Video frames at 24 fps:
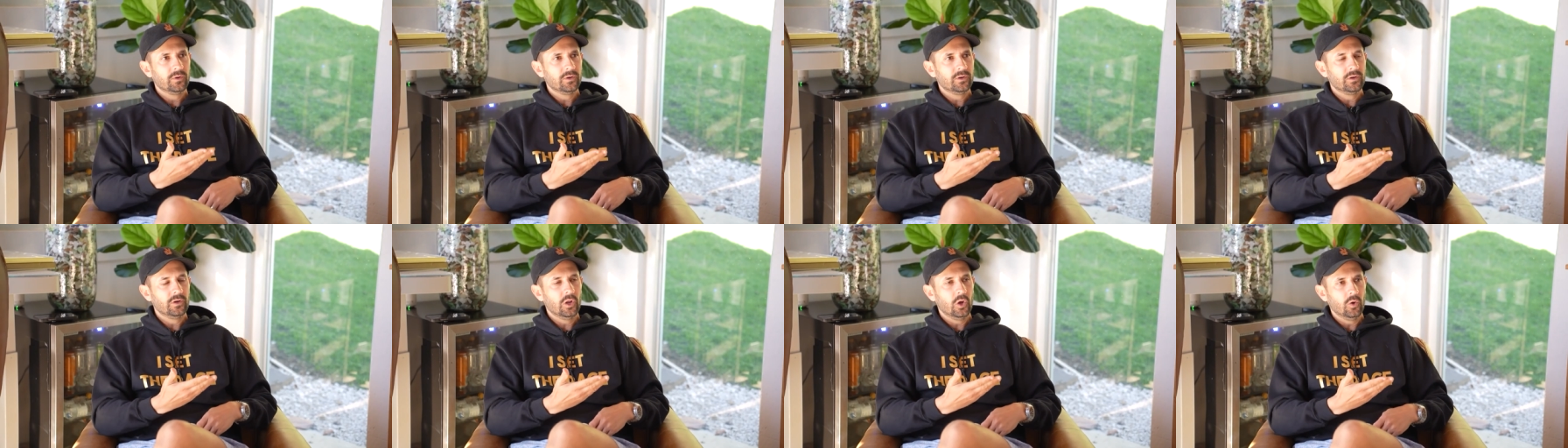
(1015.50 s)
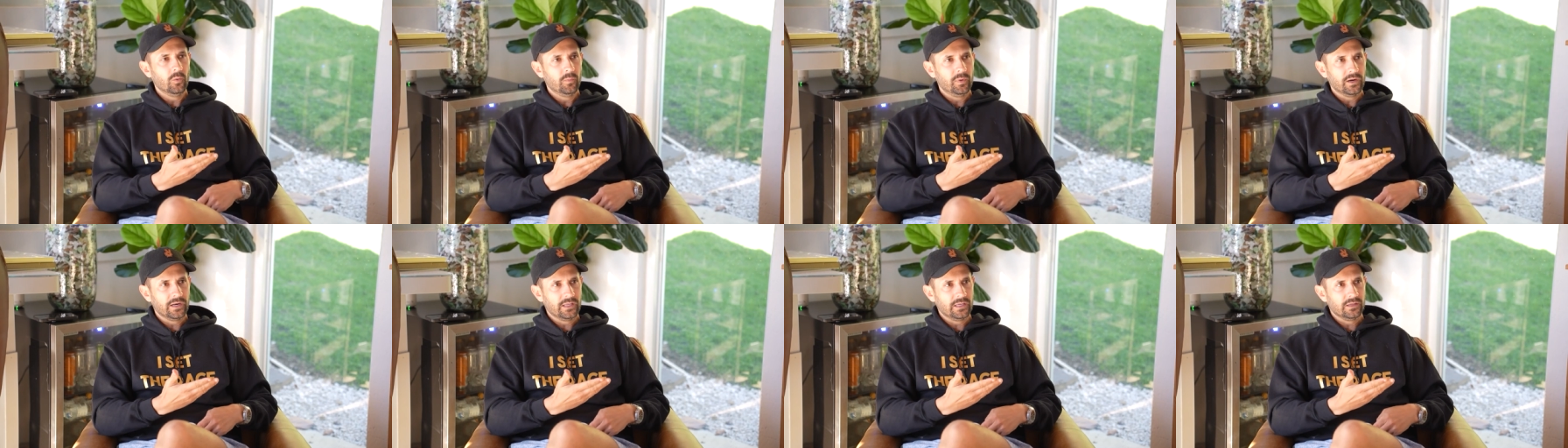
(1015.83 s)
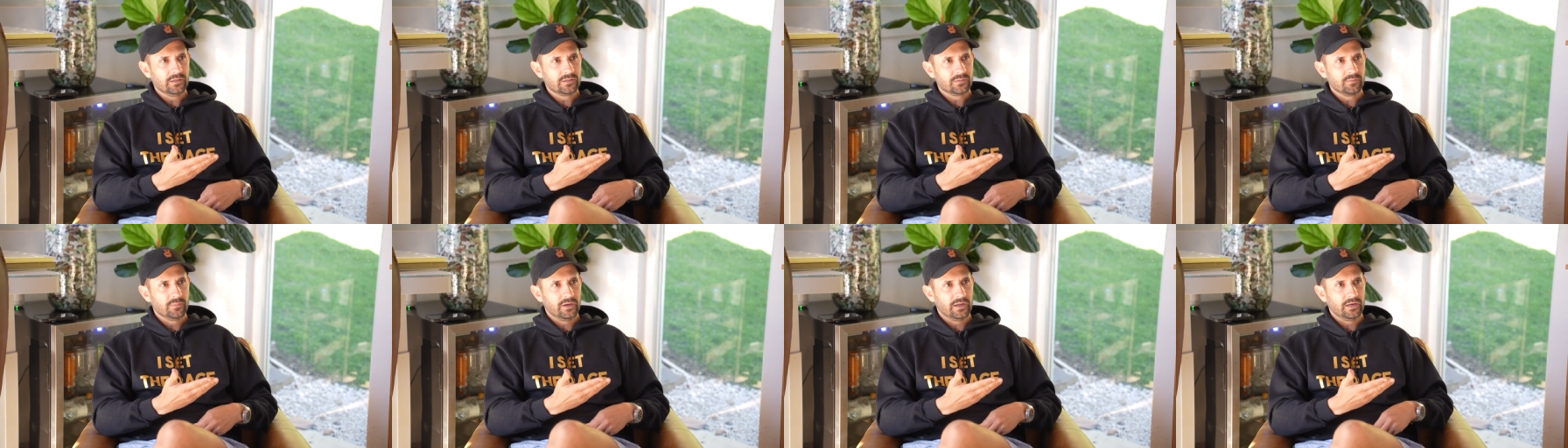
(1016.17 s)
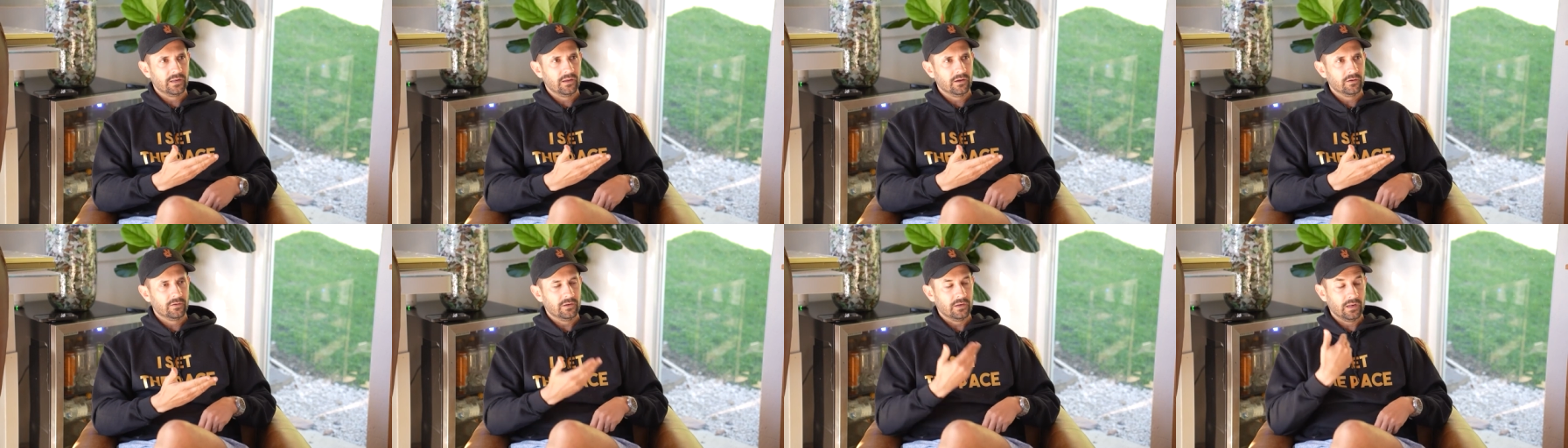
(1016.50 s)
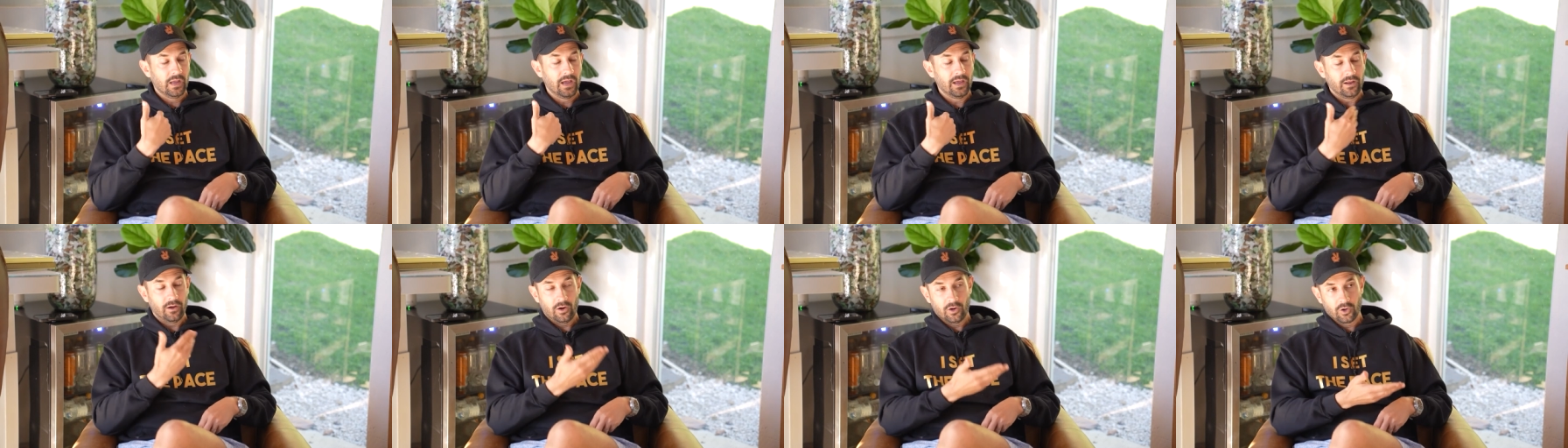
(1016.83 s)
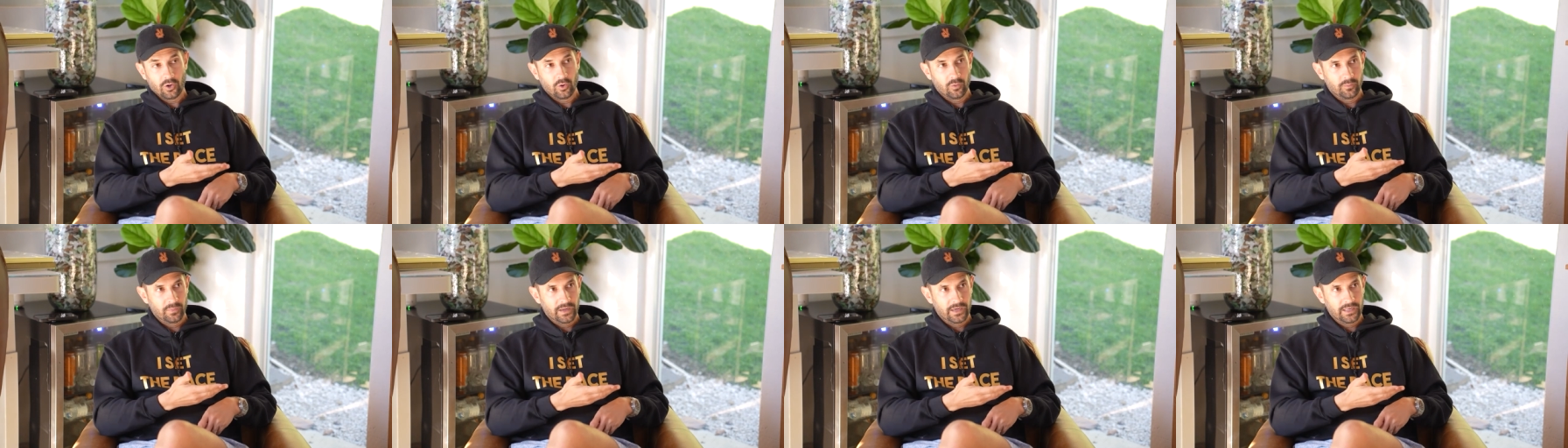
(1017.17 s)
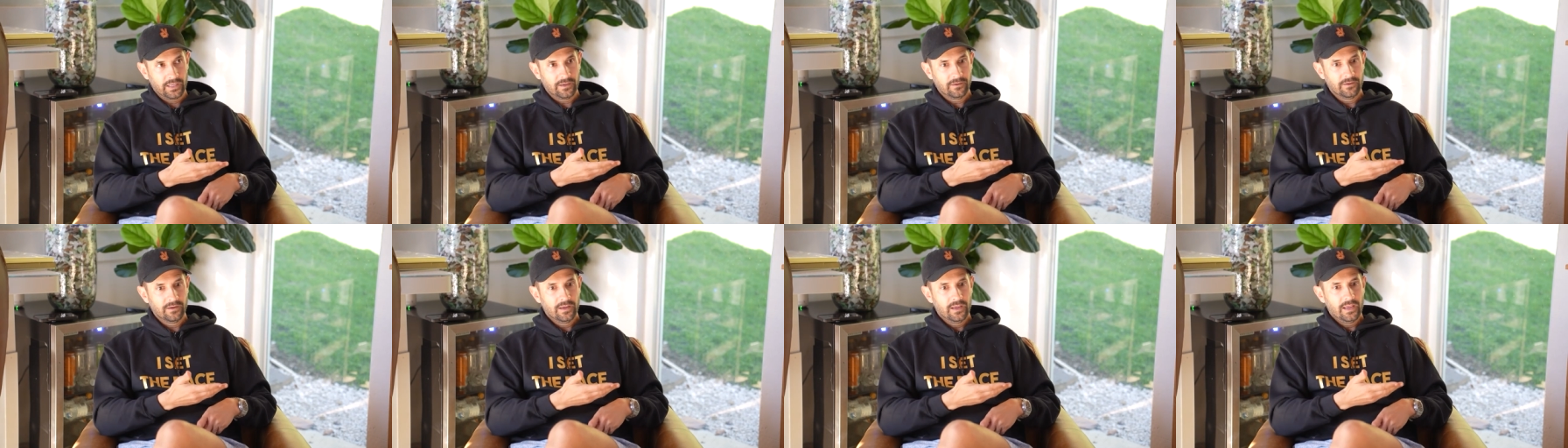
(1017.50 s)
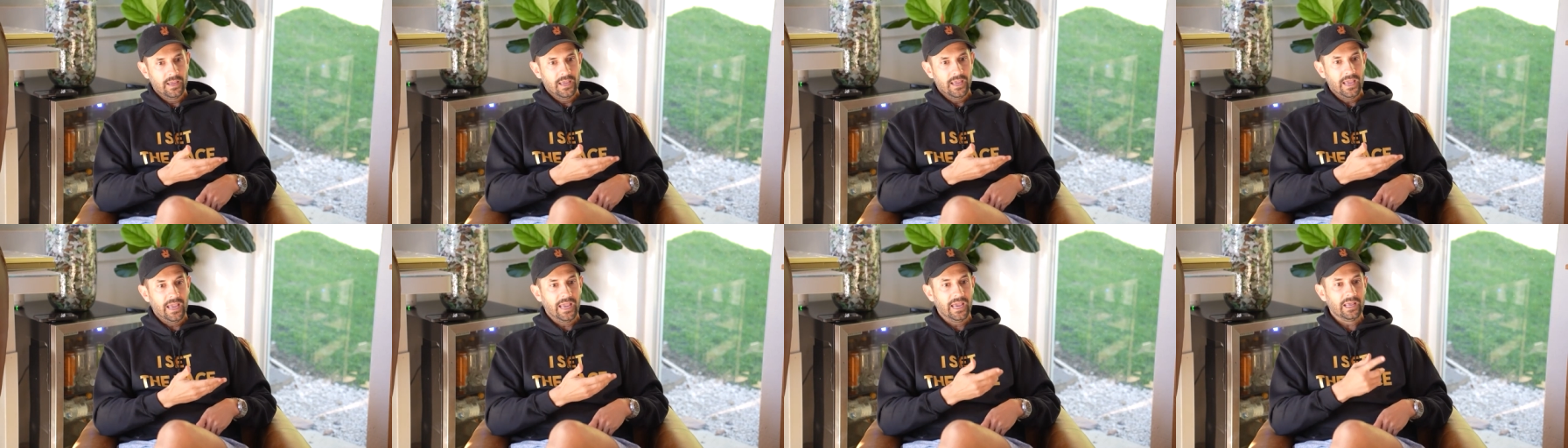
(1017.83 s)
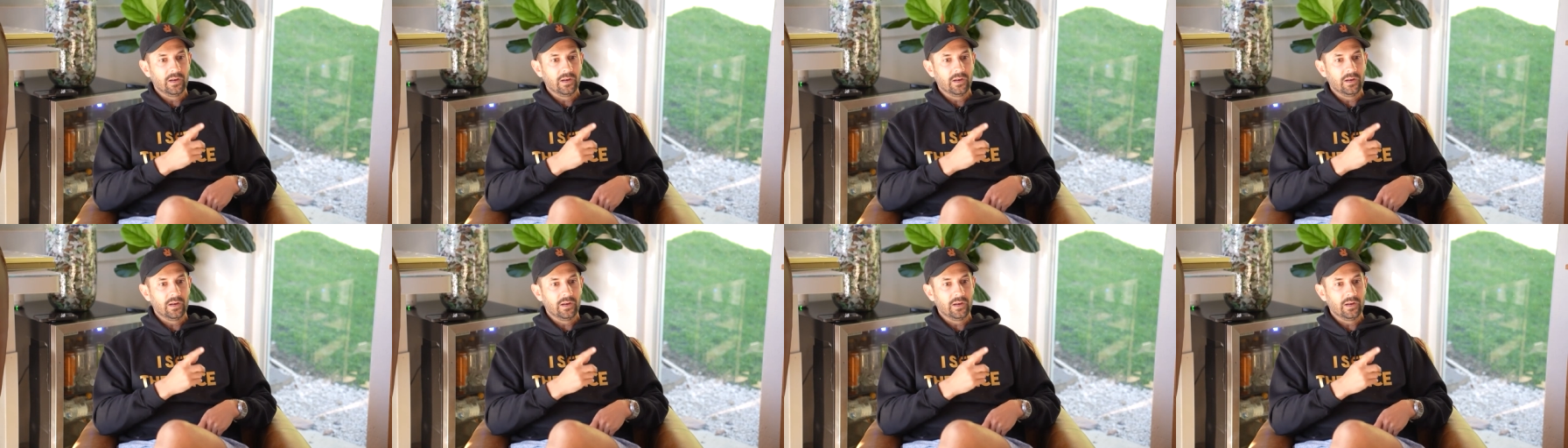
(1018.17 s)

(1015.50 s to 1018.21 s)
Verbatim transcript: nobody's money, uh, not our own money, mm-hmm.